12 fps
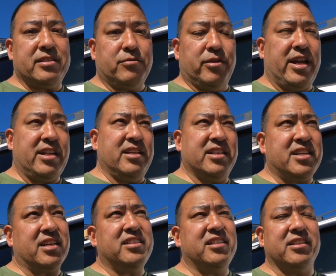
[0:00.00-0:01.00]
Well, it's
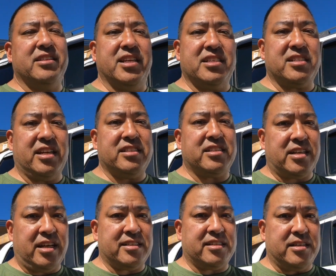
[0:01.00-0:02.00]
actually a ditch lights that I
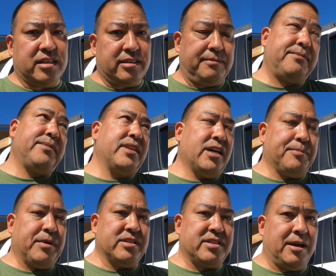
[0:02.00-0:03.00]
stuck up
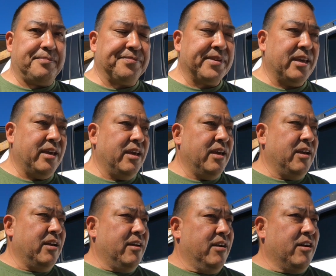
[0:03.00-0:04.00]
on top.
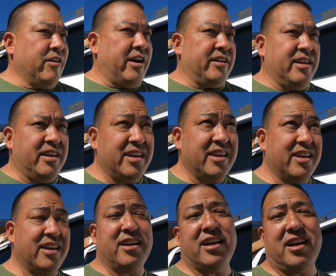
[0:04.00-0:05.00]
All right,
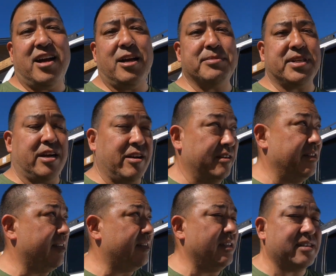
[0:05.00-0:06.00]
I'm tired.
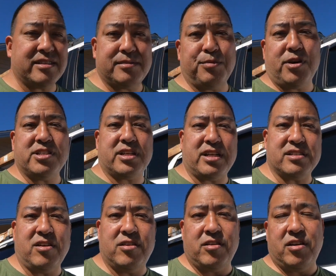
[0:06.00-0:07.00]
This project has
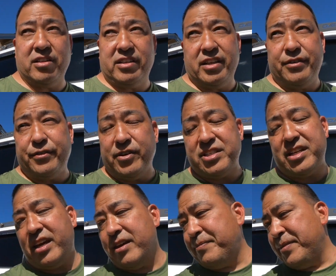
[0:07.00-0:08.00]
gone on enough for
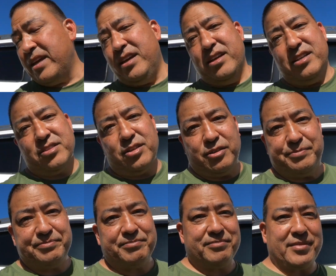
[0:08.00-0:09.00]
today. So
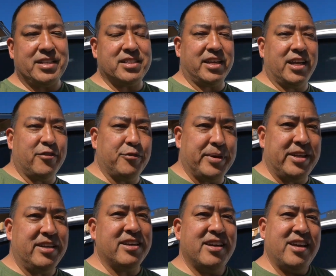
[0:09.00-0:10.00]
thanks again, everybody.
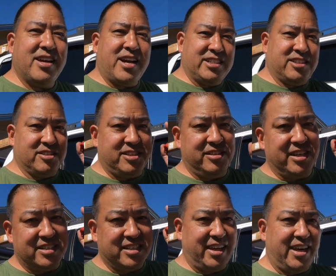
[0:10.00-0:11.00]
I shall see you guys
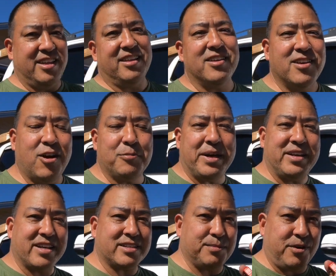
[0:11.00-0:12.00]
again on my
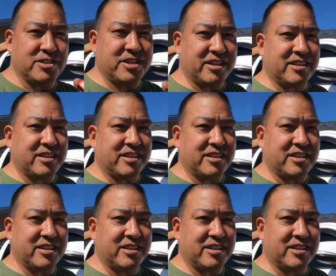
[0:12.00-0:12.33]
next project.